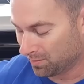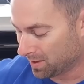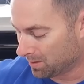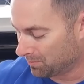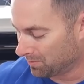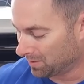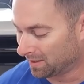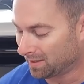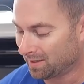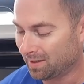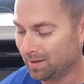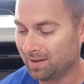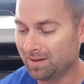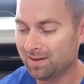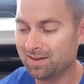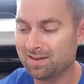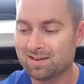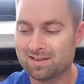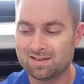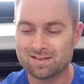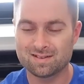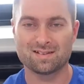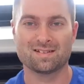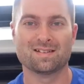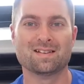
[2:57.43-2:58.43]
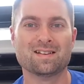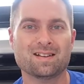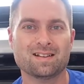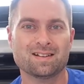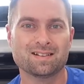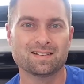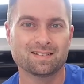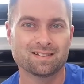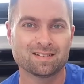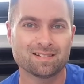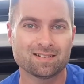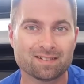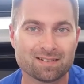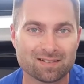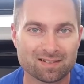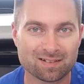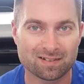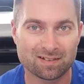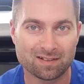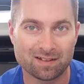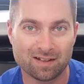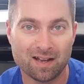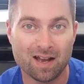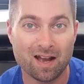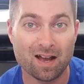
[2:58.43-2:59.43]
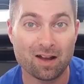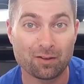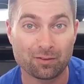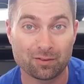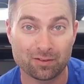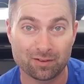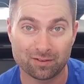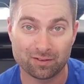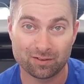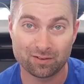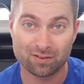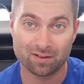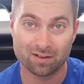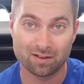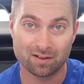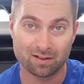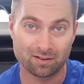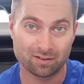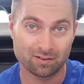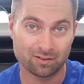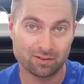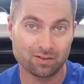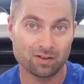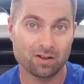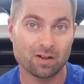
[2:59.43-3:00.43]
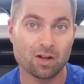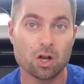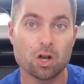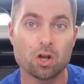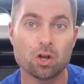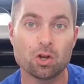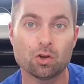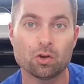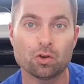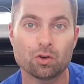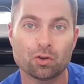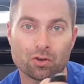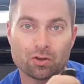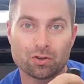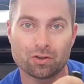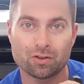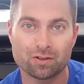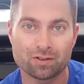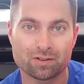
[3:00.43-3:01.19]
We got my key. Let's see how these things look.